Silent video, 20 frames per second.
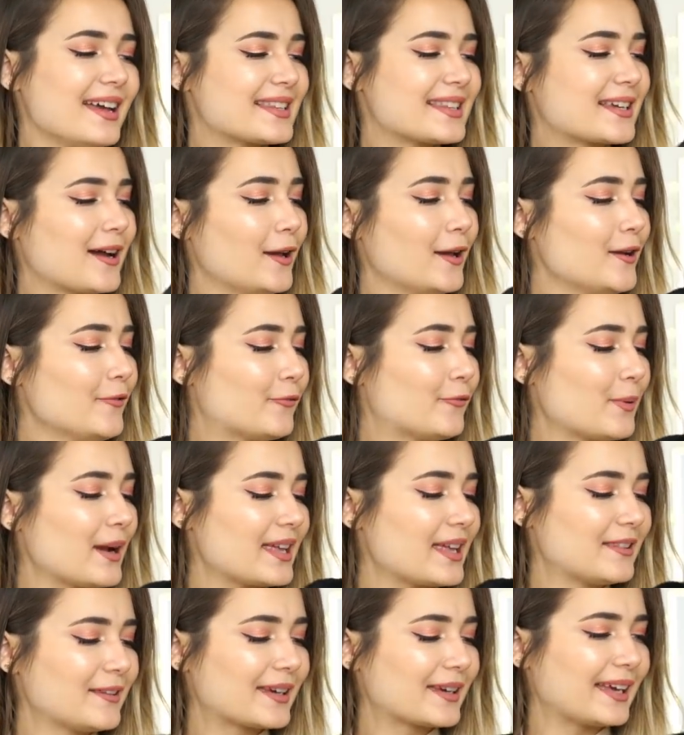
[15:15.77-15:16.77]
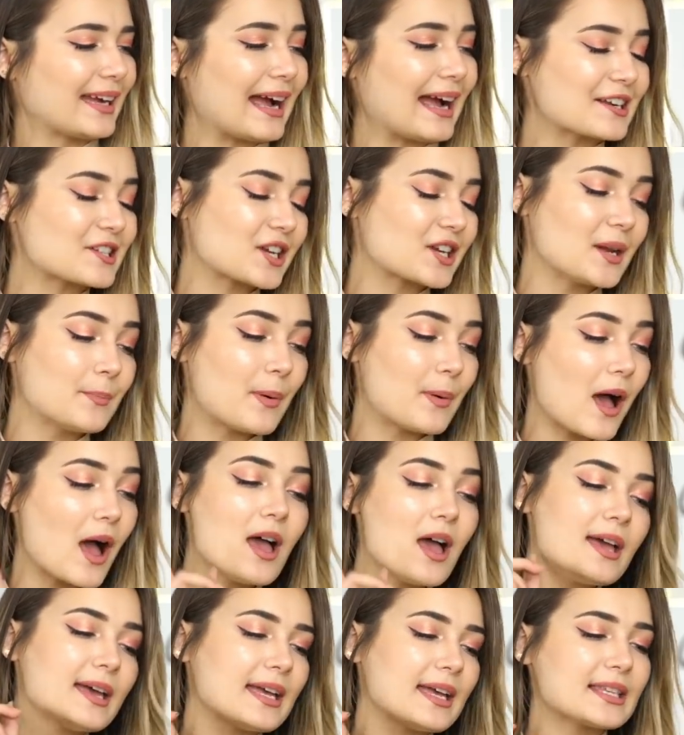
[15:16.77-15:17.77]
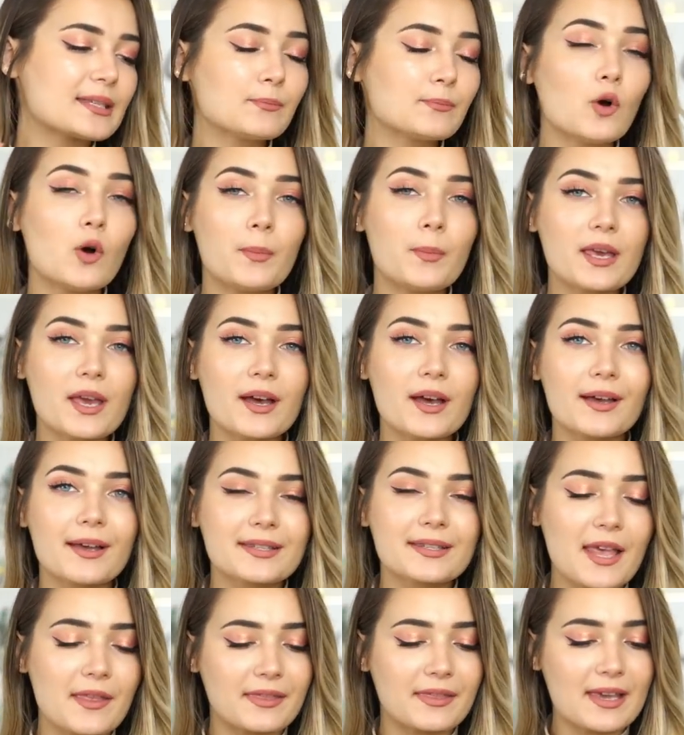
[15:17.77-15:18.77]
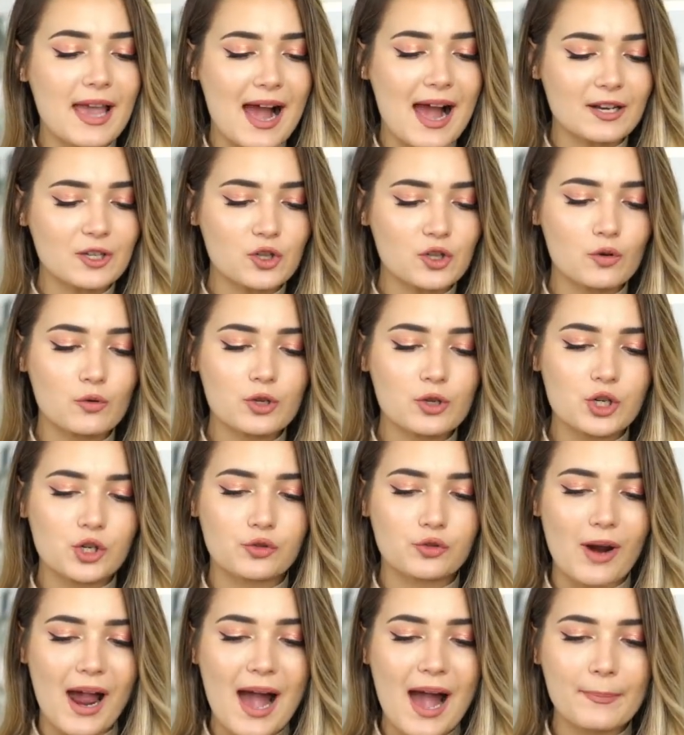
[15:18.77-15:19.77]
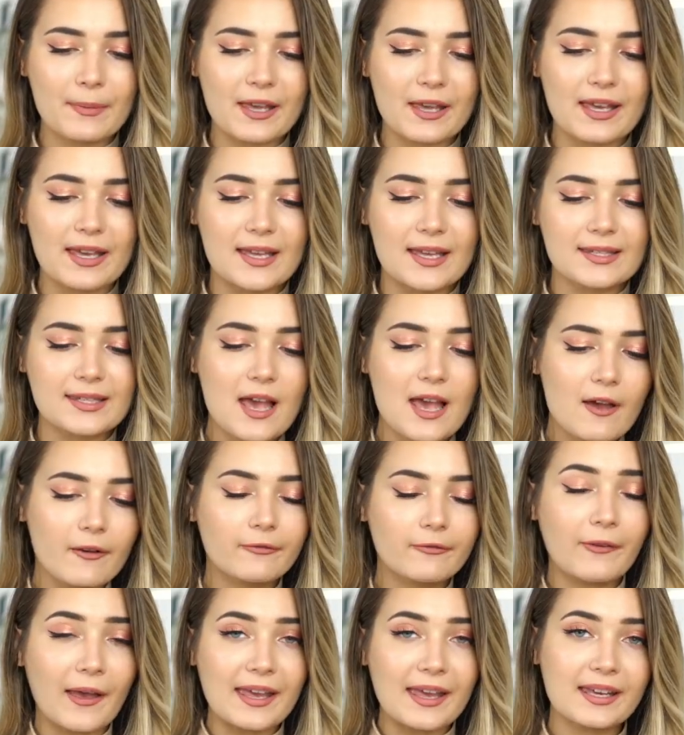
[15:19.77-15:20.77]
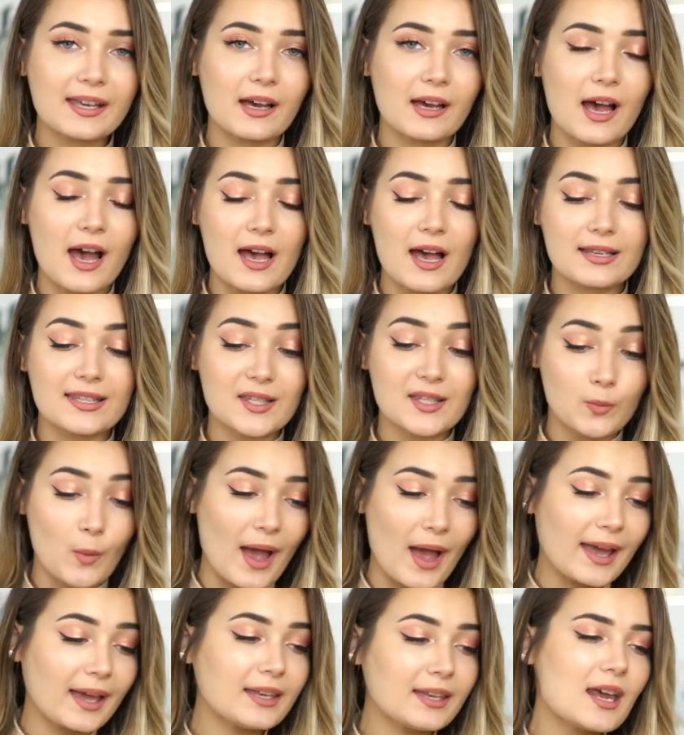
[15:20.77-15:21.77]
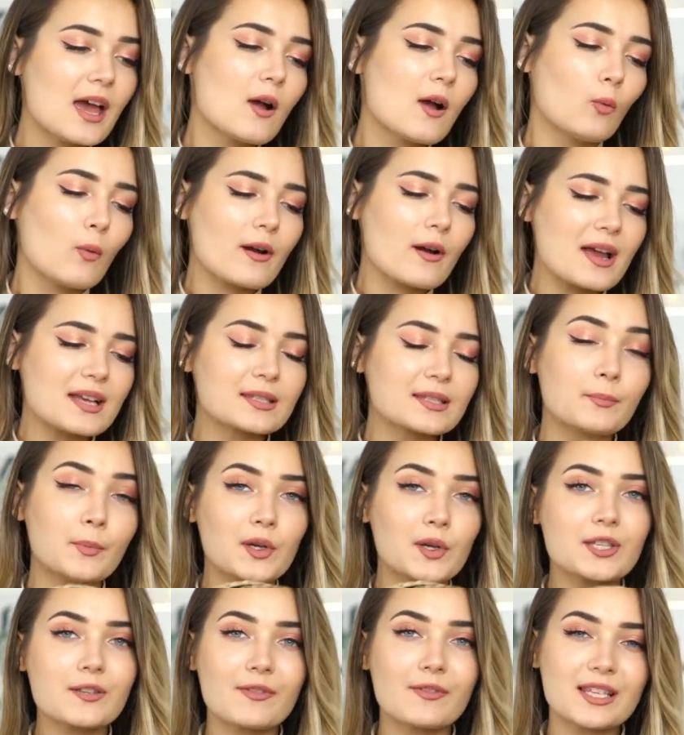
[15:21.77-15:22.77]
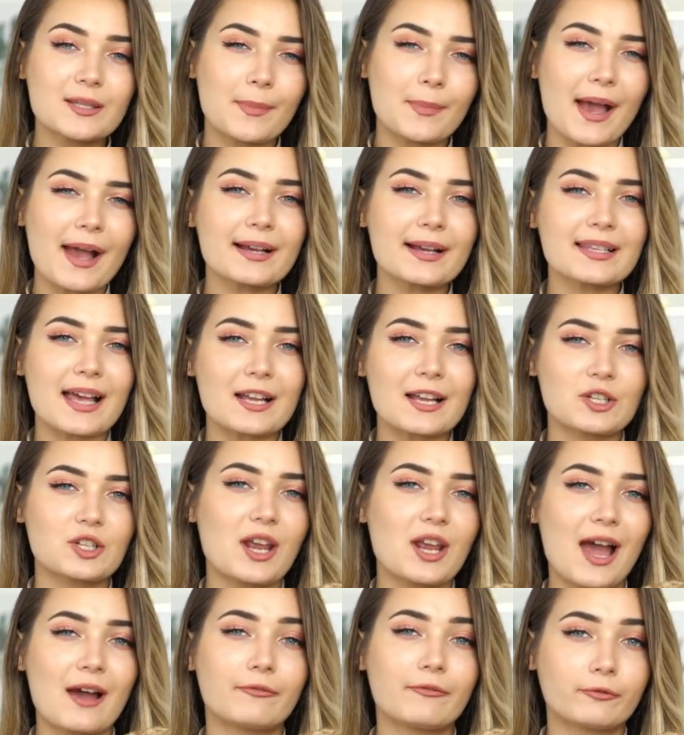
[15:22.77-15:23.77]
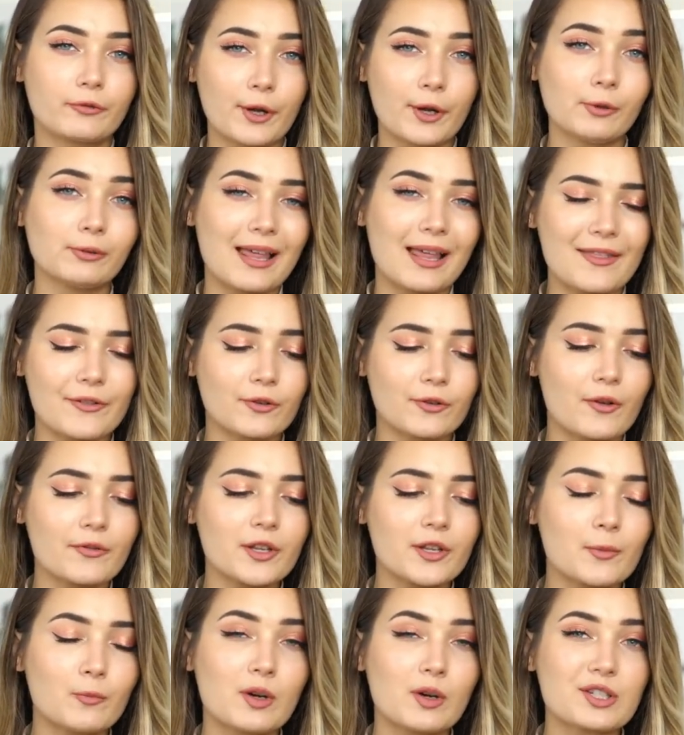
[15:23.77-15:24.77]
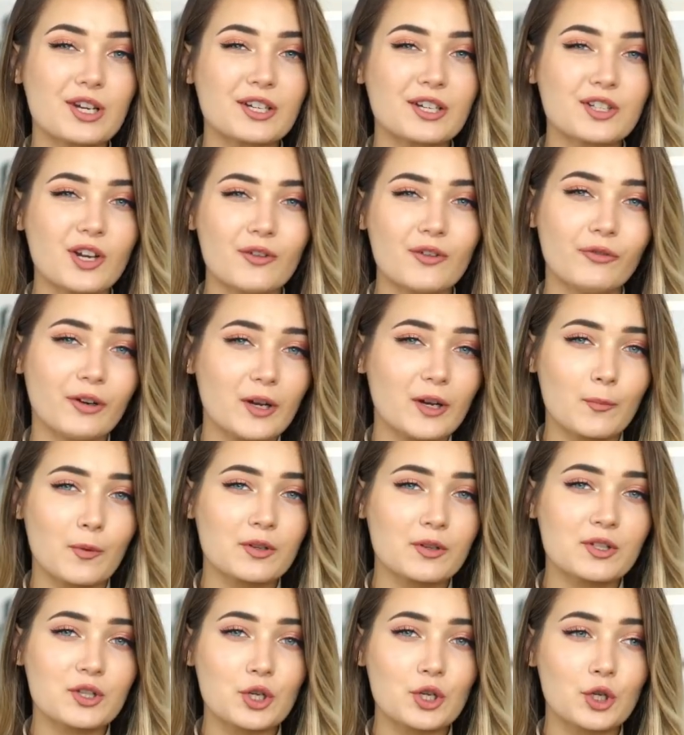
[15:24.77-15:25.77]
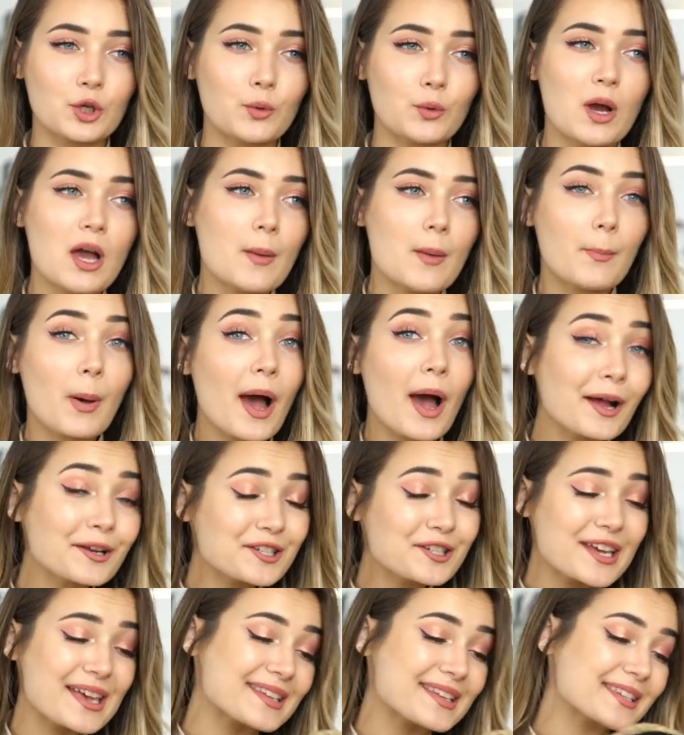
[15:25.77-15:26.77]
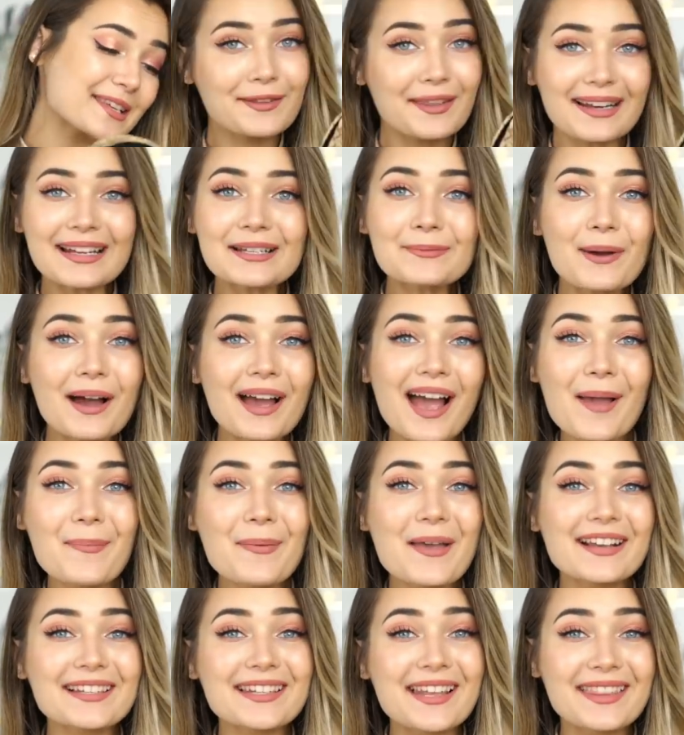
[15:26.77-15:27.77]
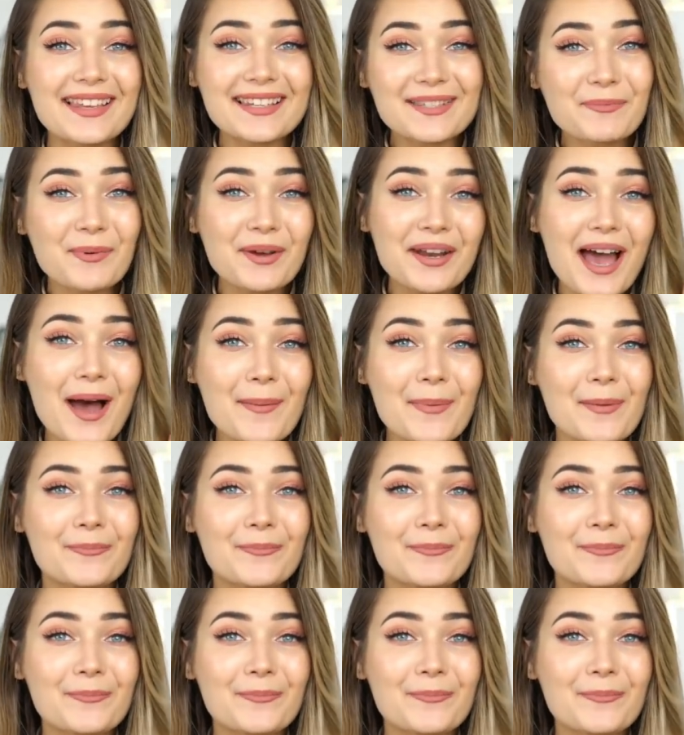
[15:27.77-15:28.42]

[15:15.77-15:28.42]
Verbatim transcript: It's kind of weird looking actually, but it's more because the actual strap is fake uh, suede, whereas most of these bags actually have real leather on them, which I don't really want to purchase. So that is why I picked this one up.